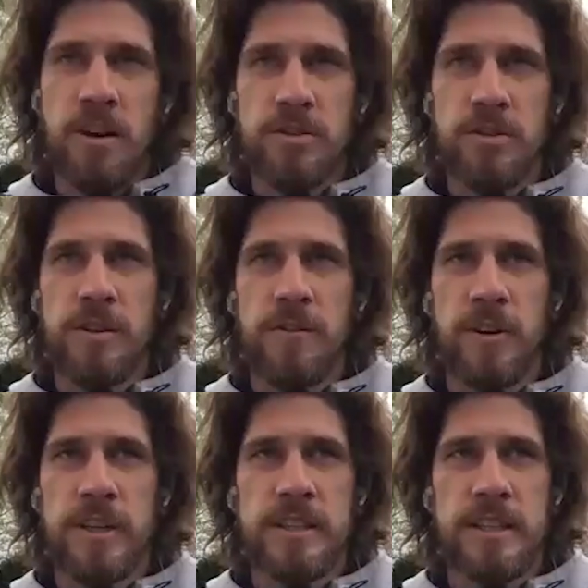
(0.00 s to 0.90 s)
also
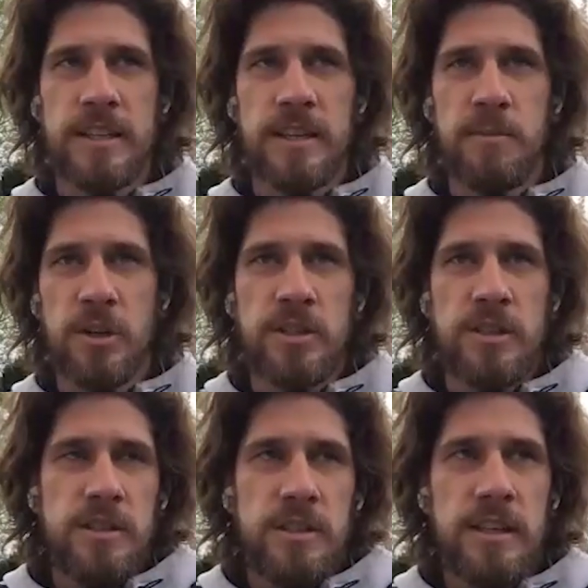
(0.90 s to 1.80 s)
different because
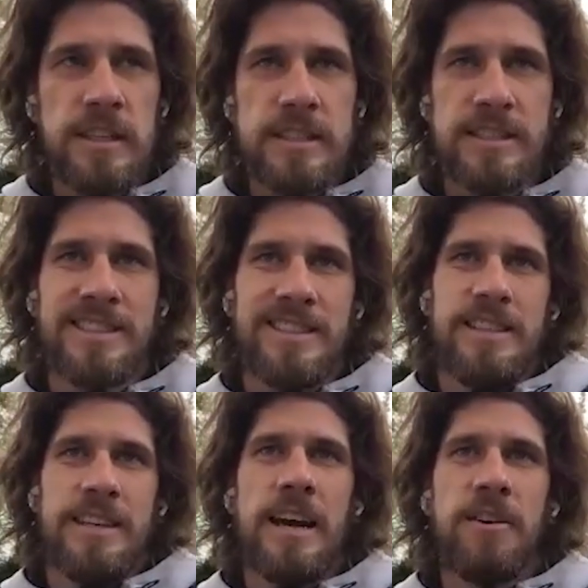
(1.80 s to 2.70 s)
it's
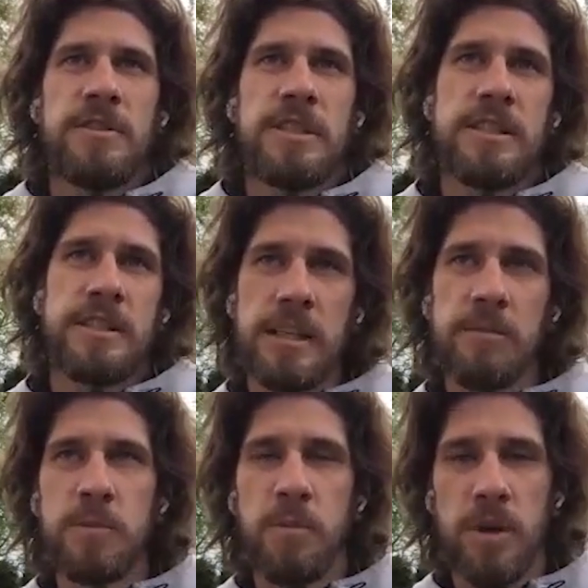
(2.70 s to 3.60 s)
kind of
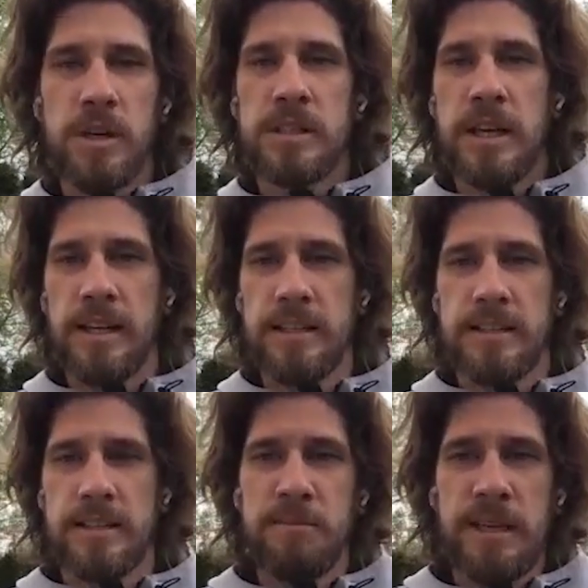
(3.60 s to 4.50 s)
team sport, and at the
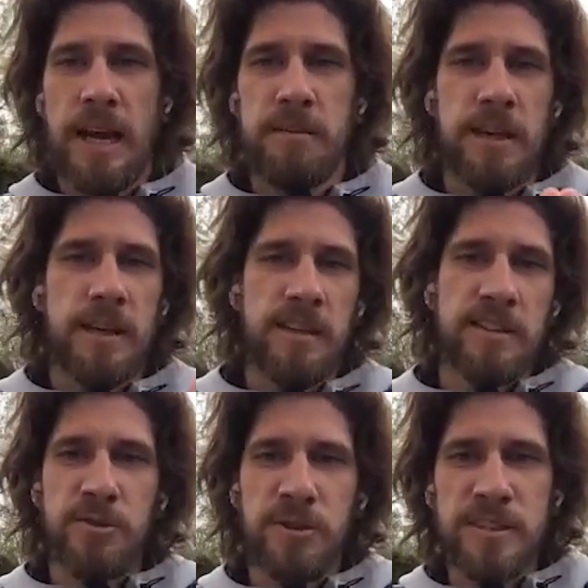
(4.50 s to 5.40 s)
same time like
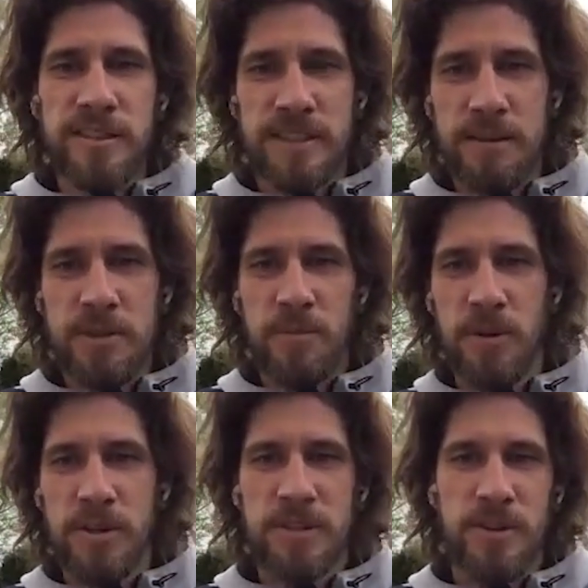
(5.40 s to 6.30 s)
individual team
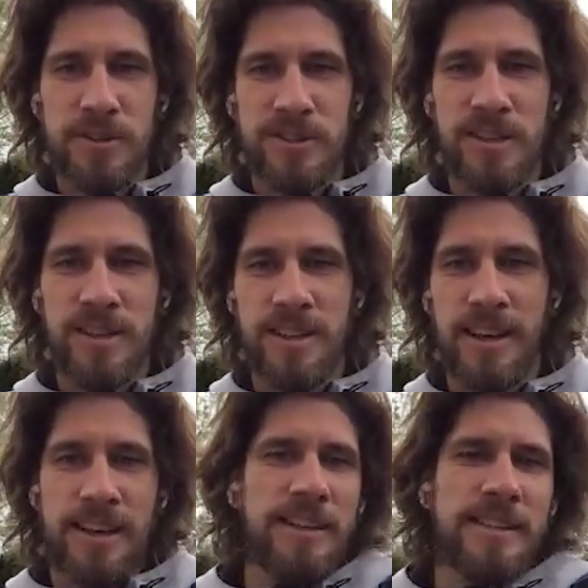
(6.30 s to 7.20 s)
sport. So it's
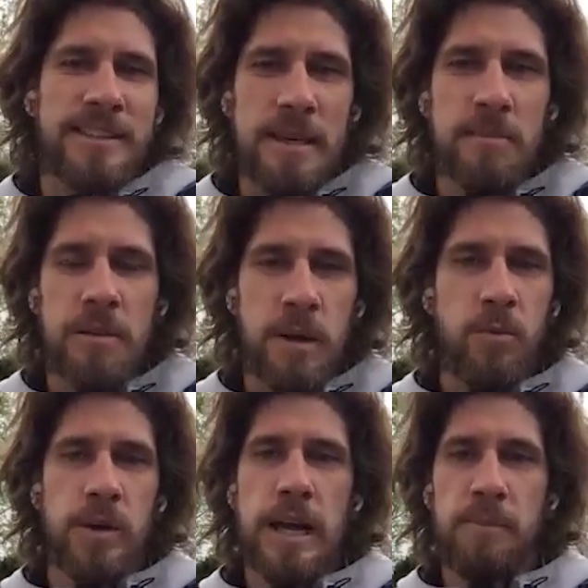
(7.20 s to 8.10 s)
like in the team, I remember
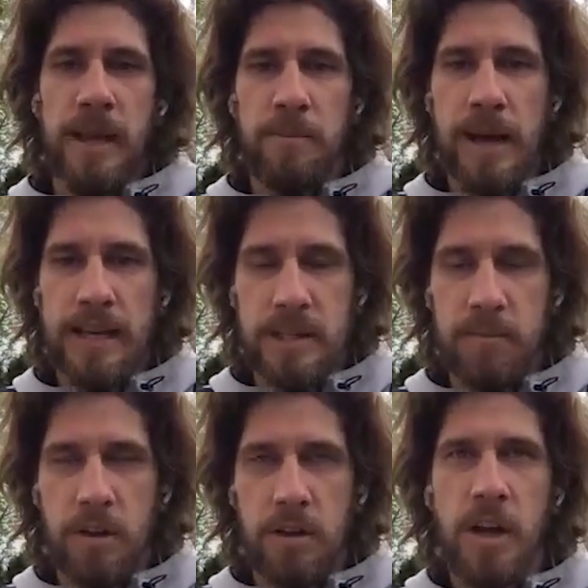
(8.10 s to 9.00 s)
when I played
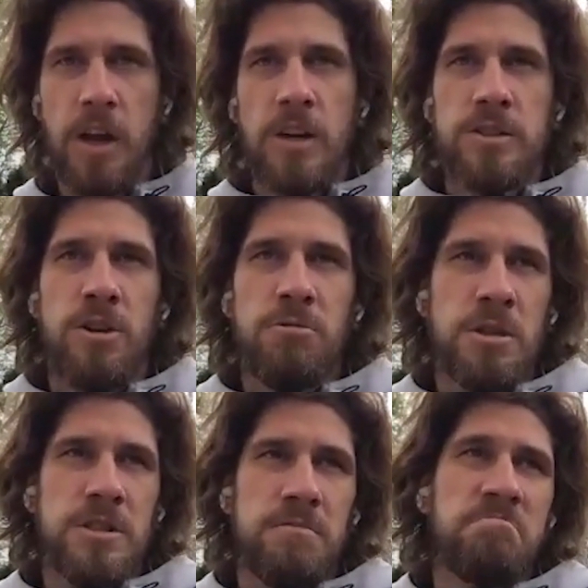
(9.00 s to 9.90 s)
basketball, so
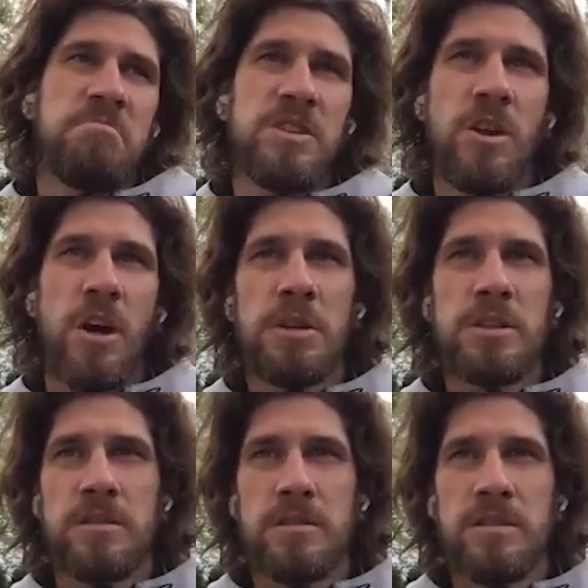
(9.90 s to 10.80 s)
it's
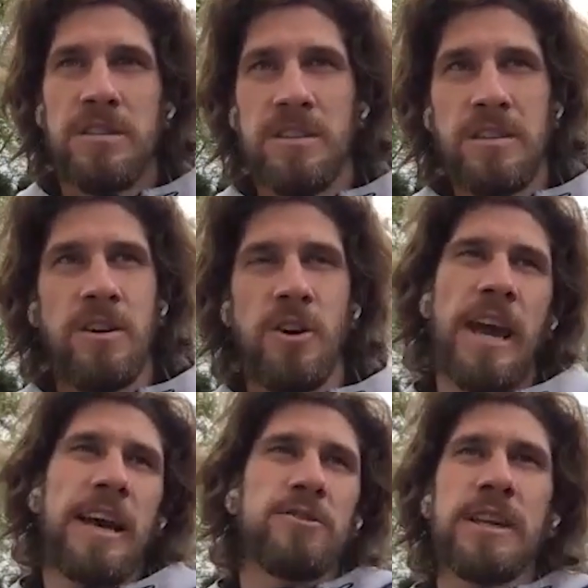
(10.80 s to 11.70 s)
always,
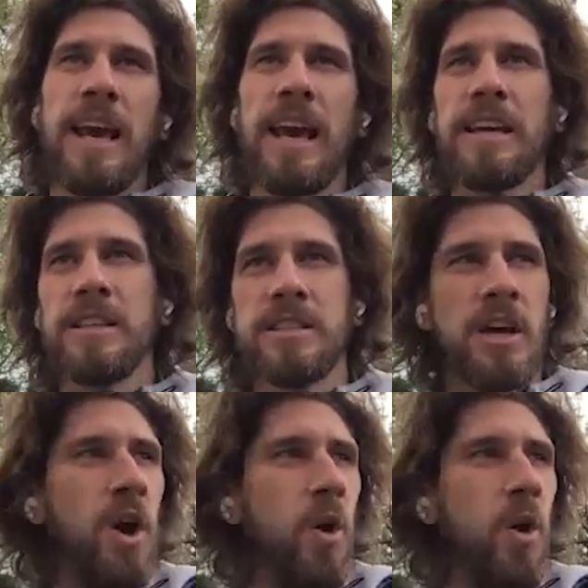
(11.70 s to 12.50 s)
okay, today is